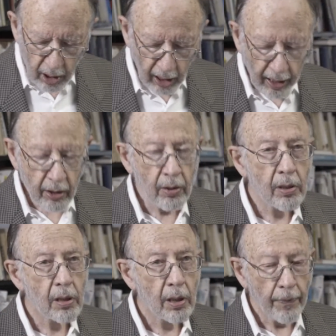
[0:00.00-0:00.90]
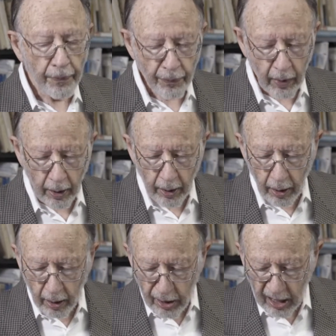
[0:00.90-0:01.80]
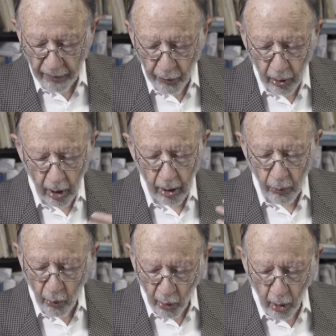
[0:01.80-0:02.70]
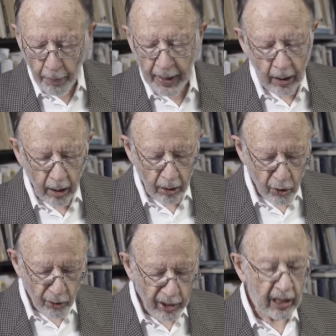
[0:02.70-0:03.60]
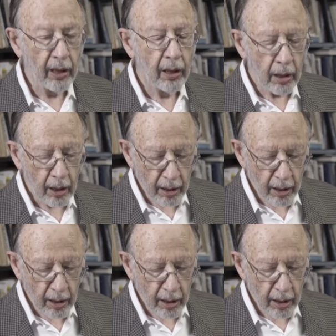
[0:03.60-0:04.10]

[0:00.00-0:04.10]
letters, several Roman and Judean